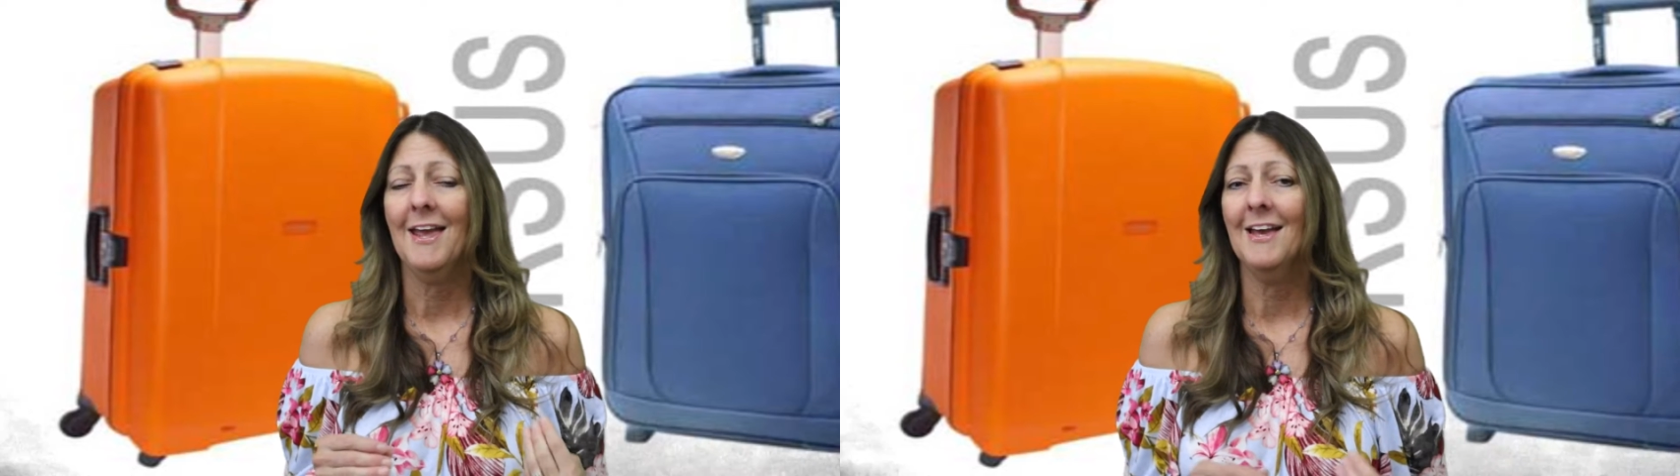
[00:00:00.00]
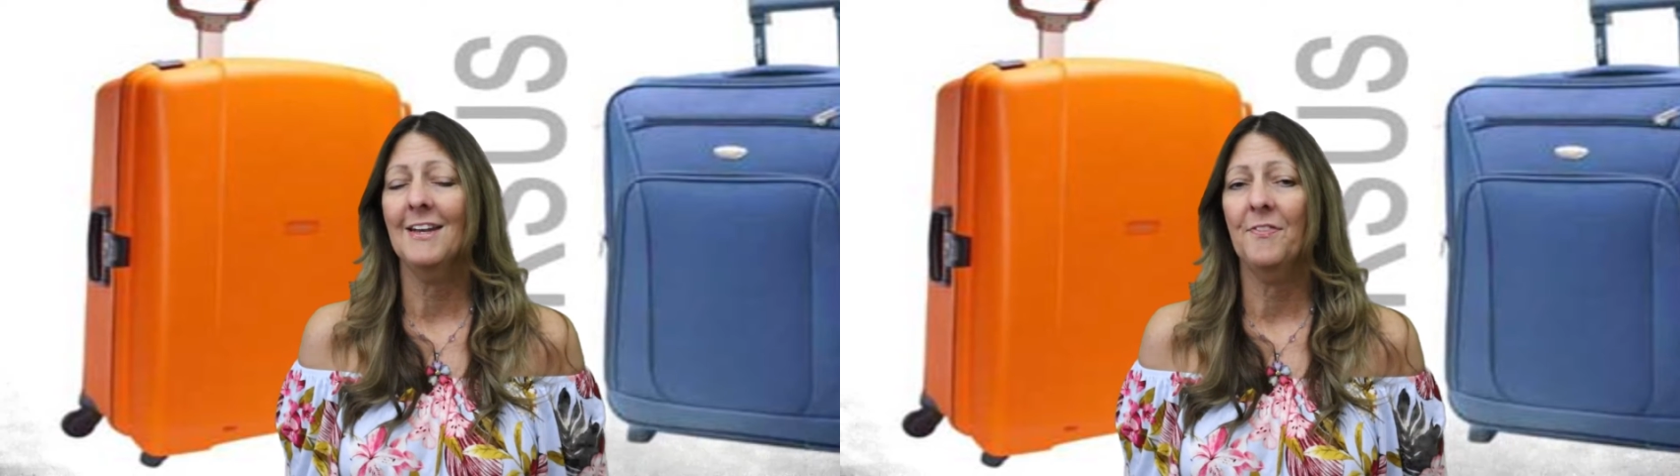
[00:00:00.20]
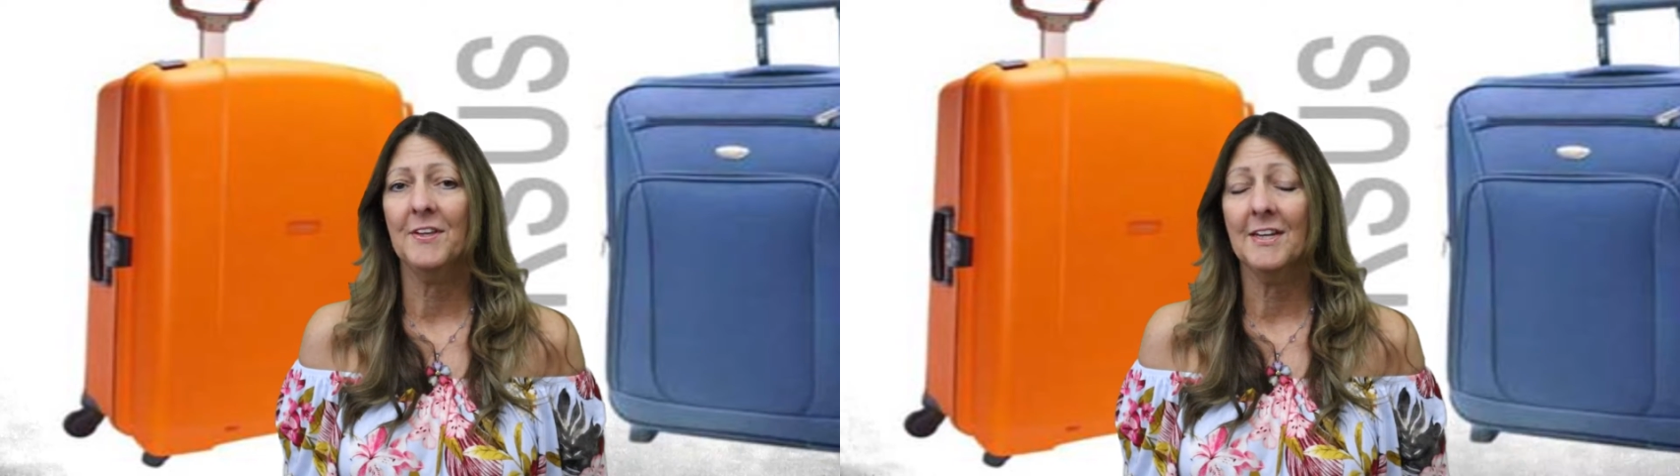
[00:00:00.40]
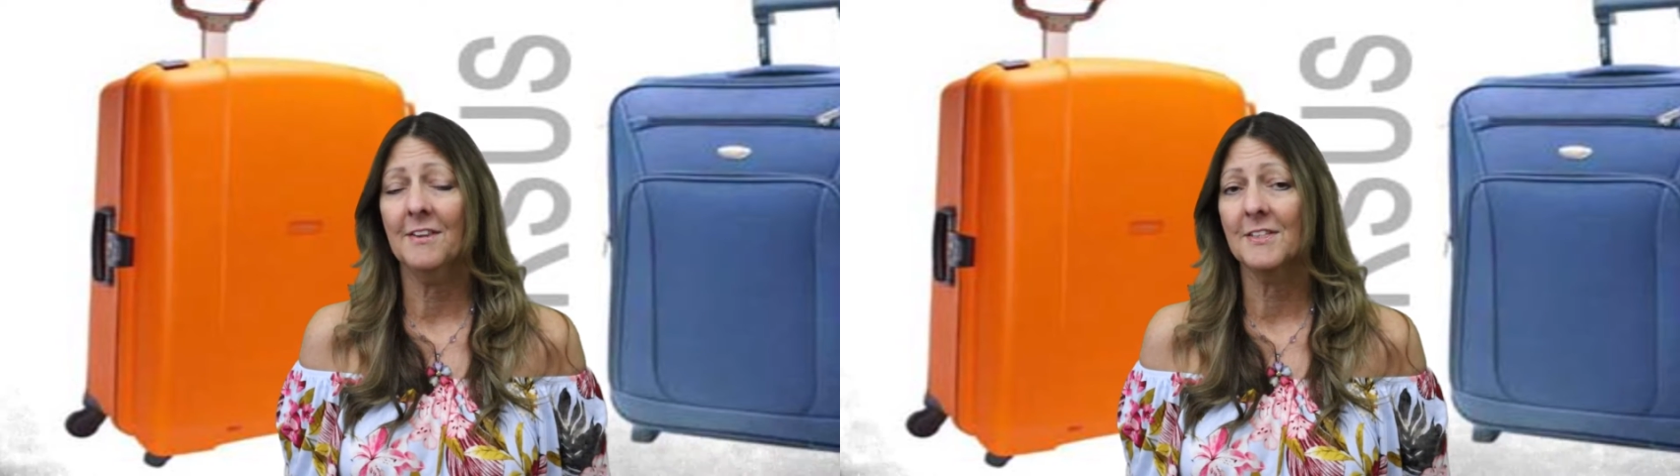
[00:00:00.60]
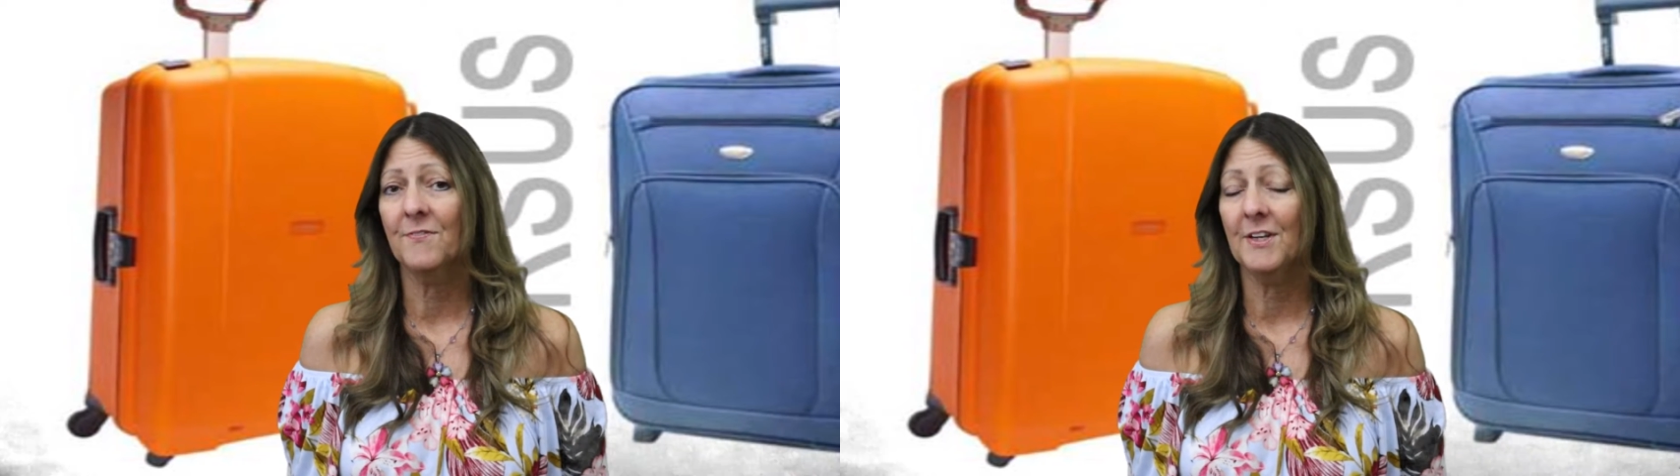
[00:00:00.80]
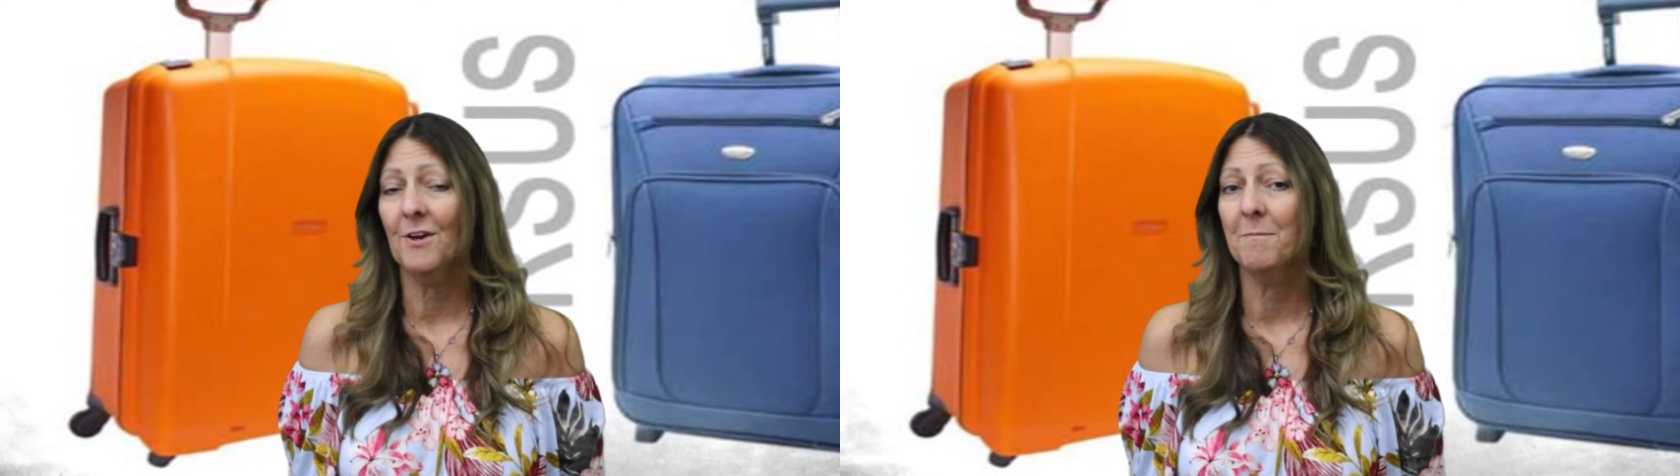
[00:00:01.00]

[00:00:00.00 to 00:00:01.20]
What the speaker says: And at the end of this video,